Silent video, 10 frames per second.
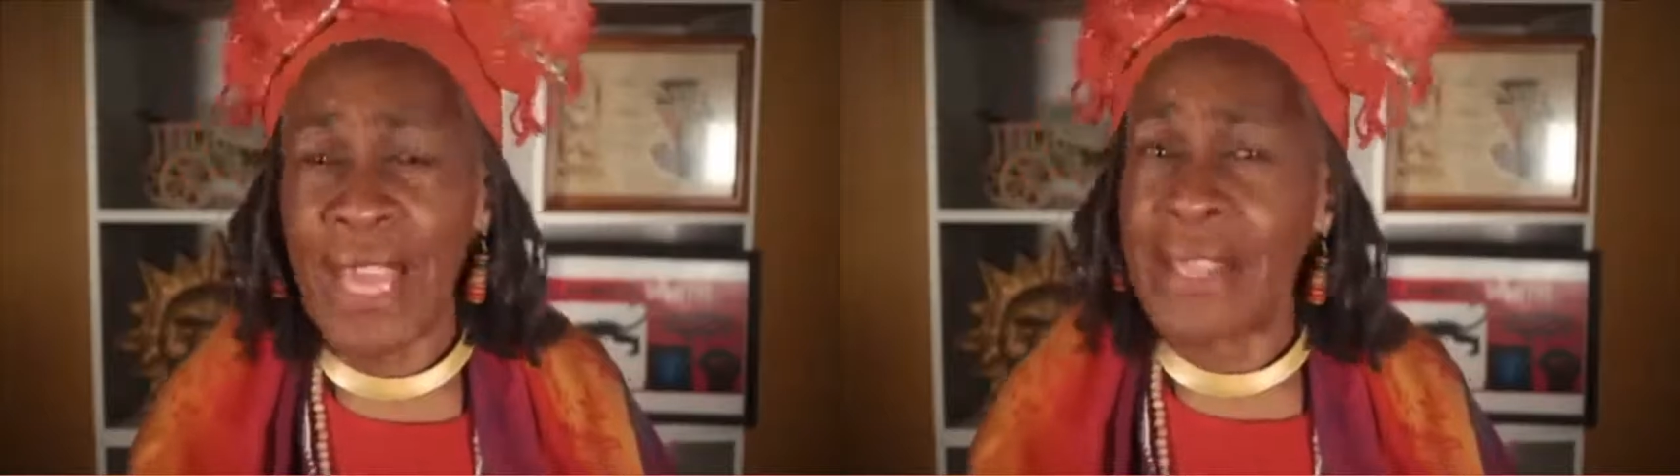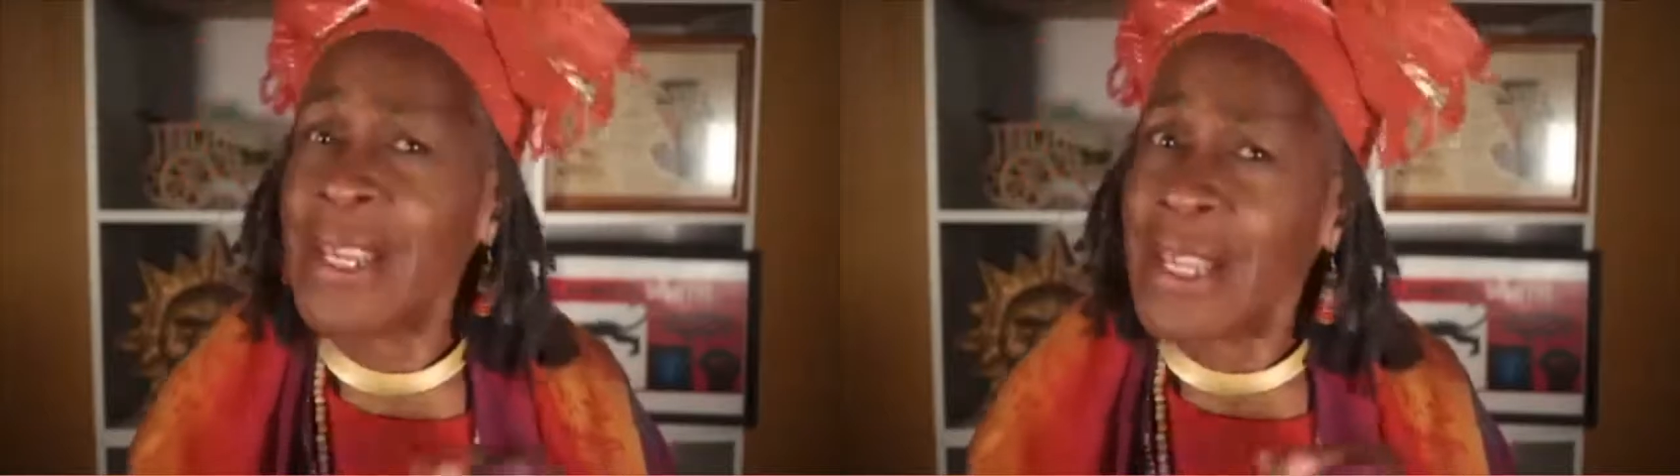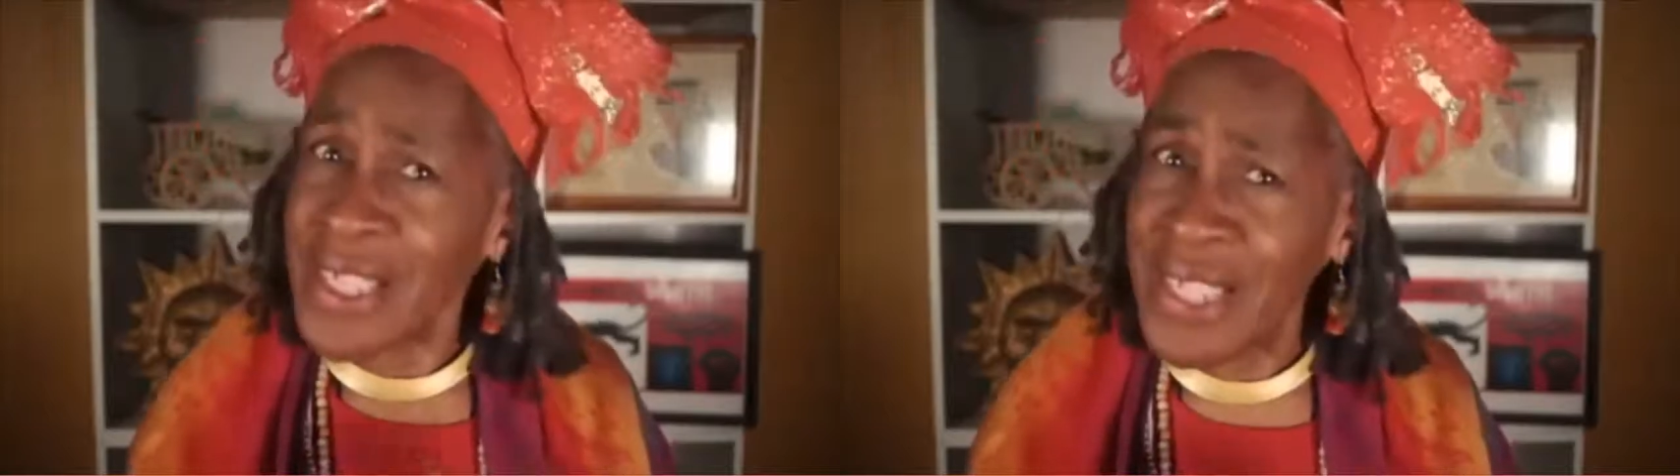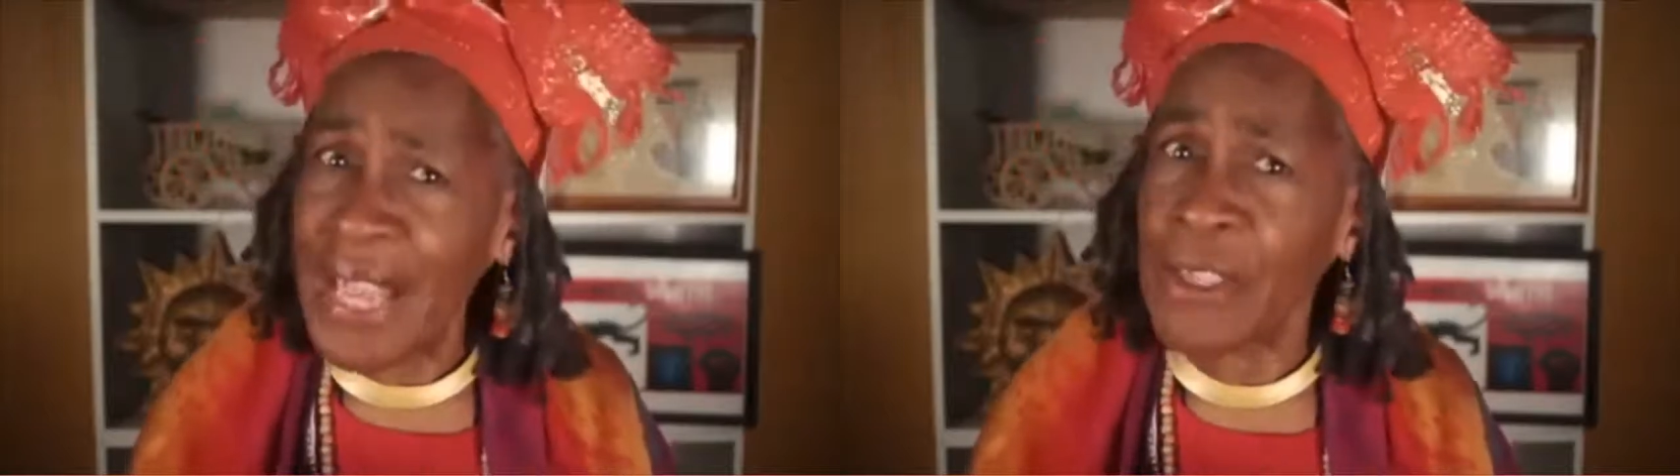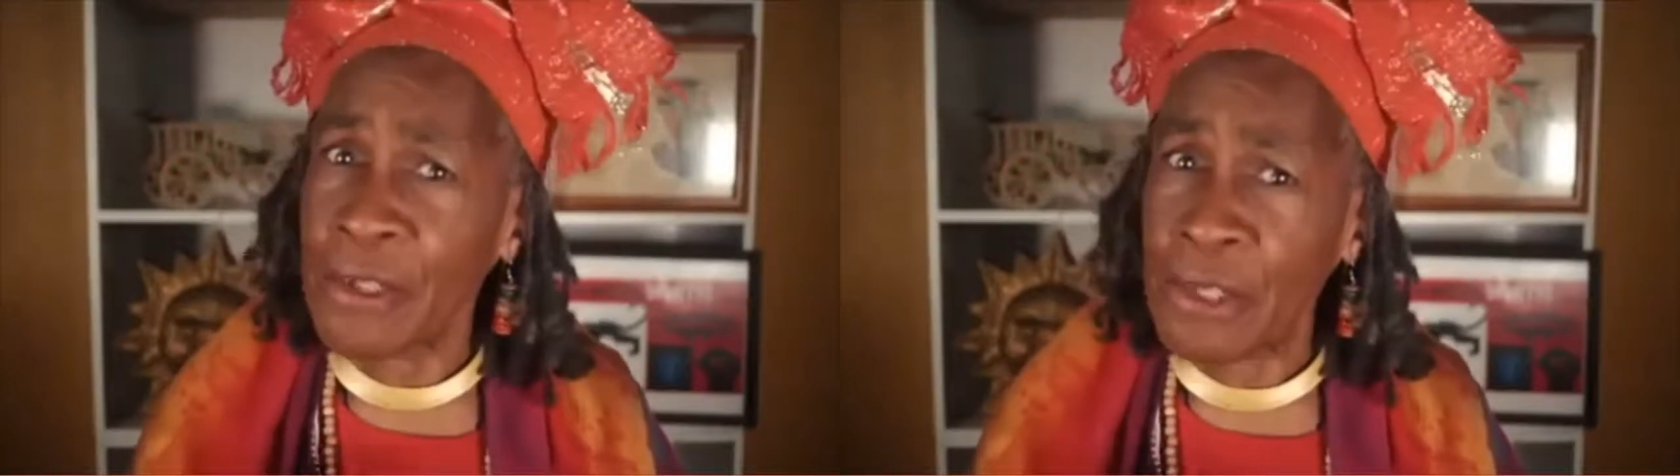and
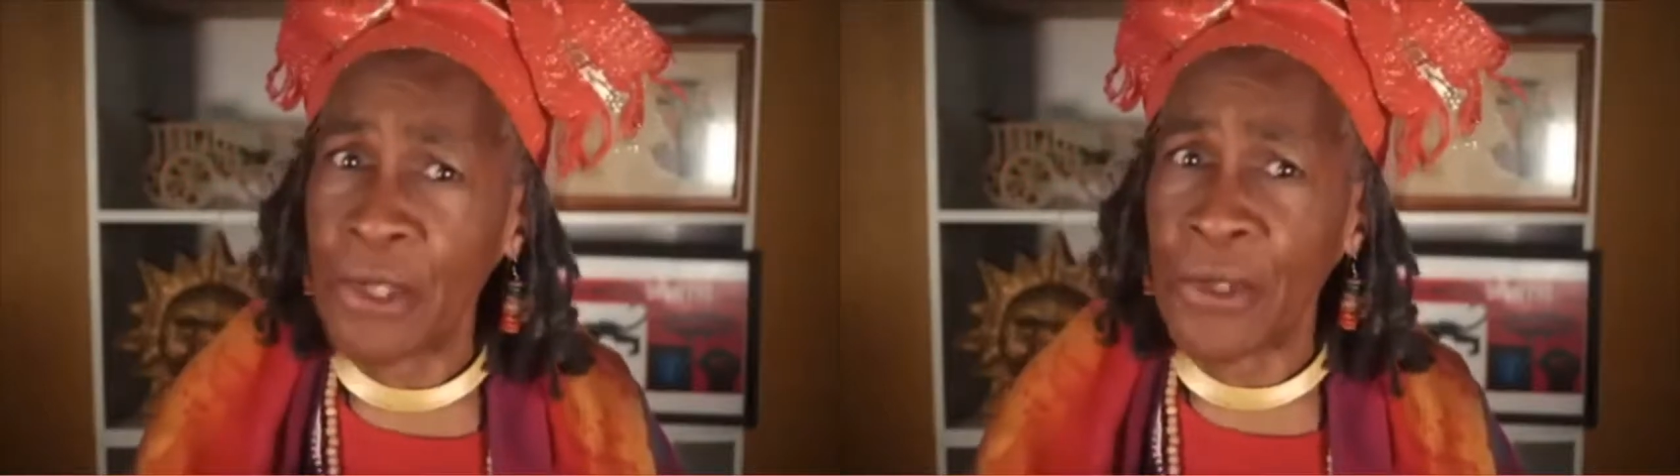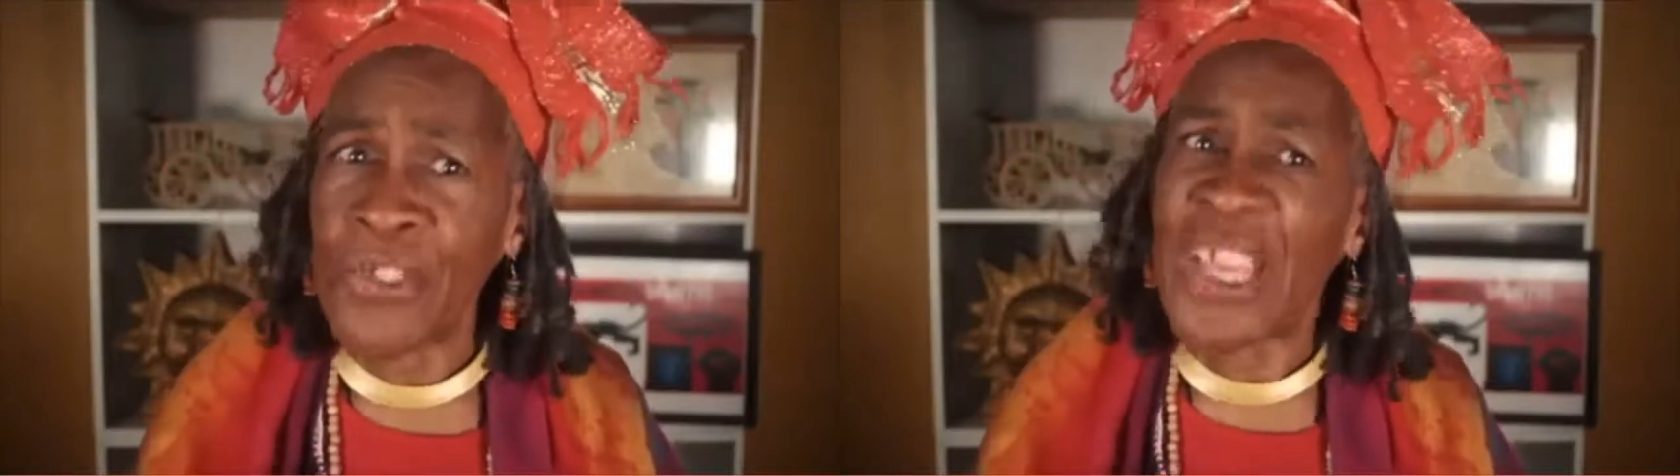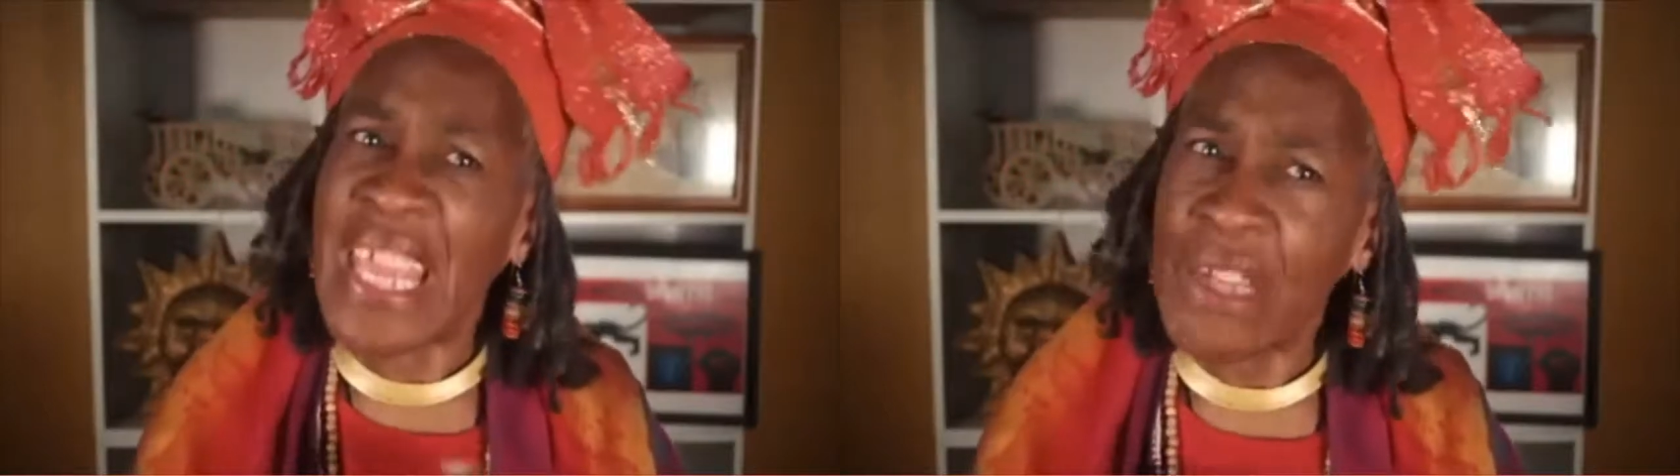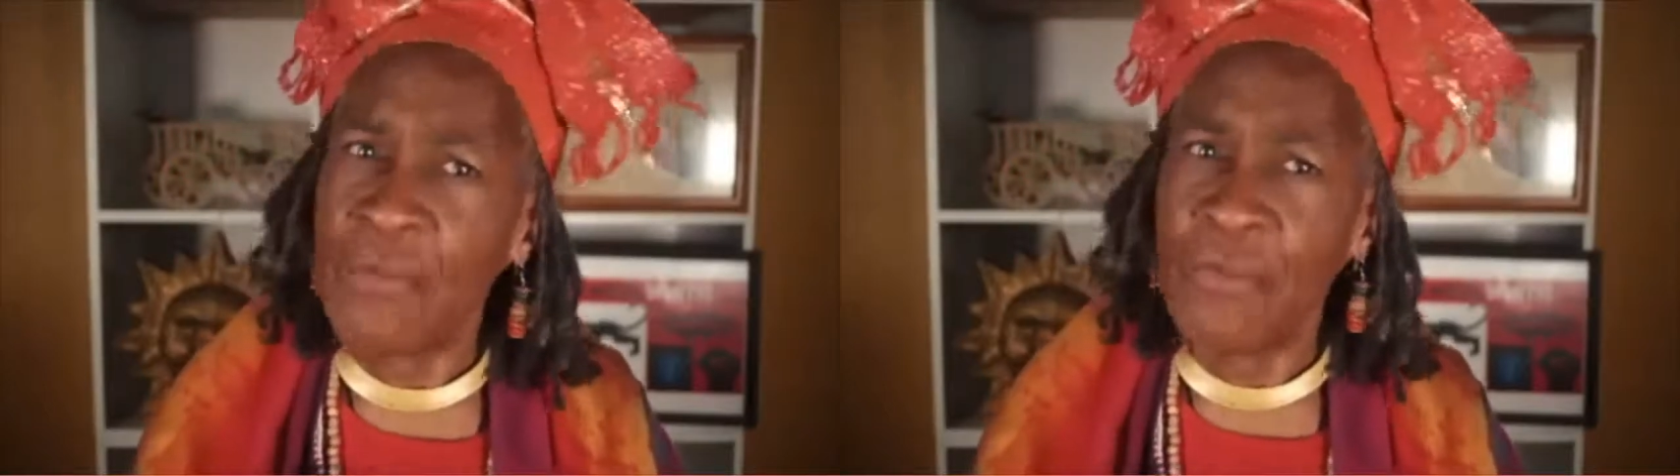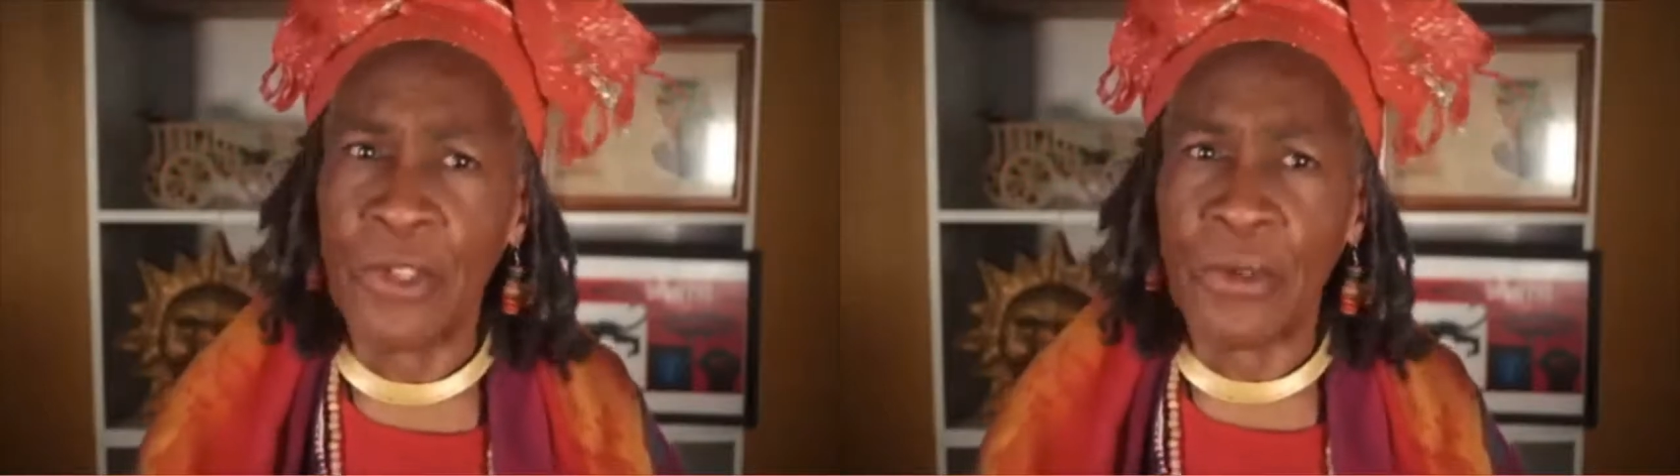tailored looks
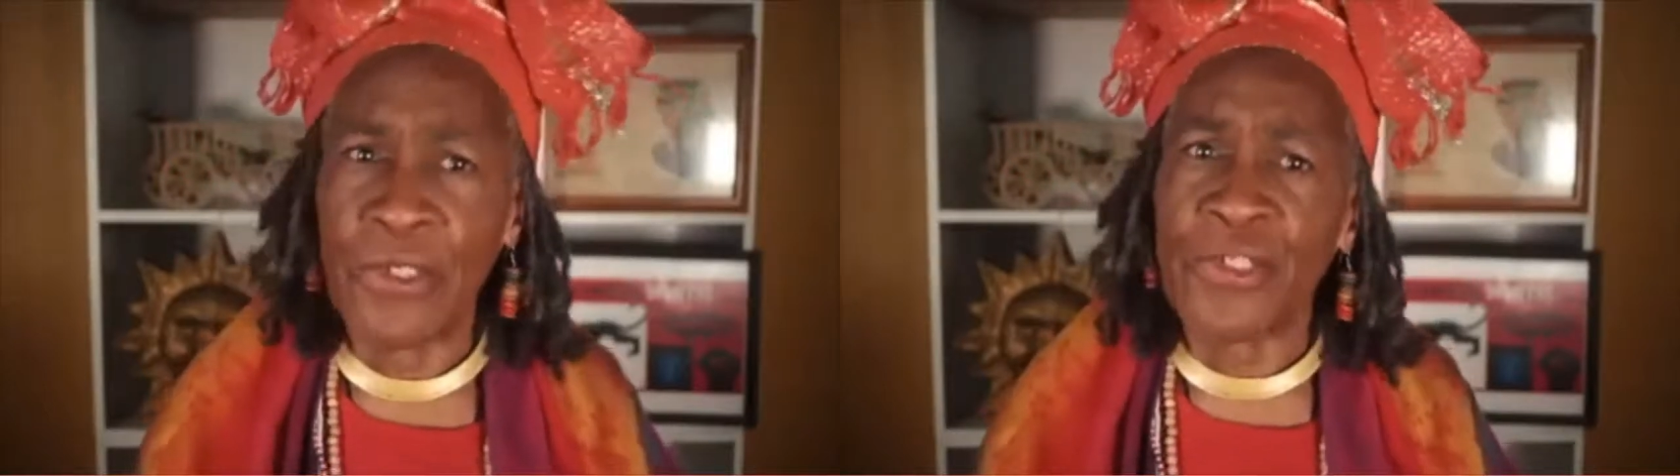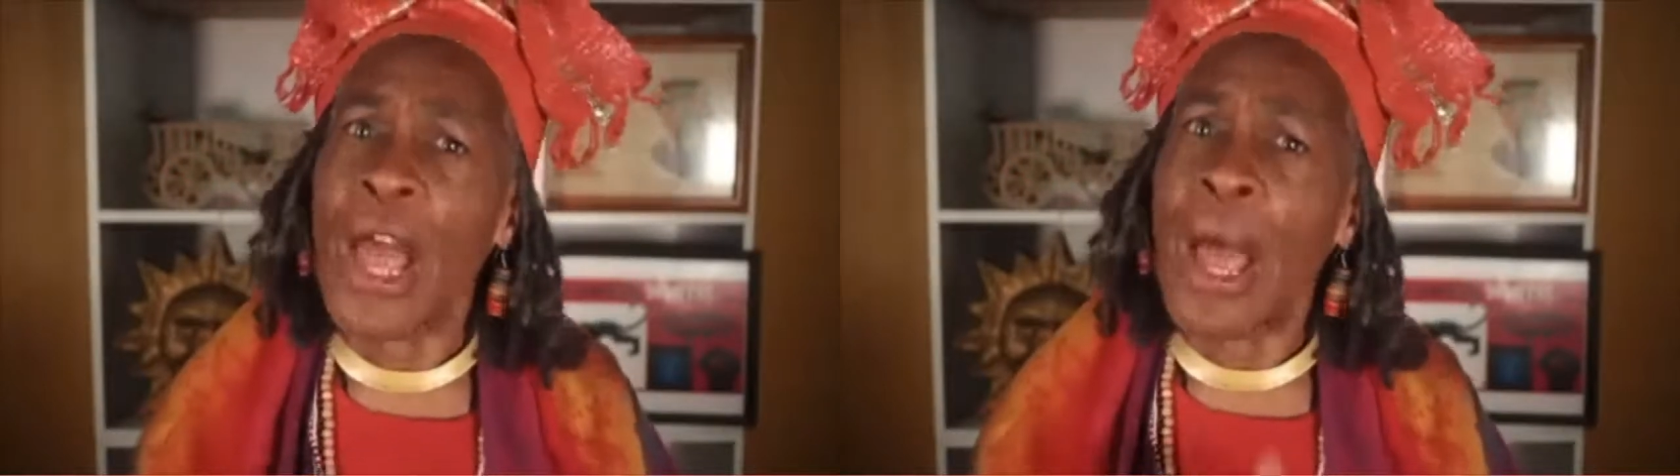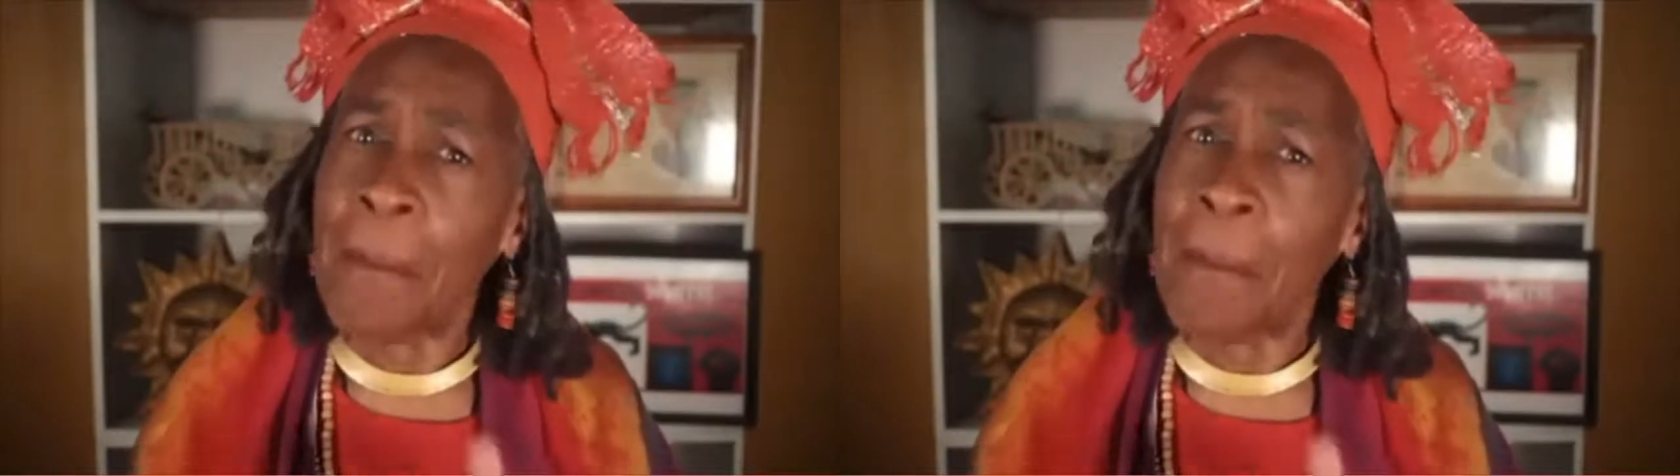influenced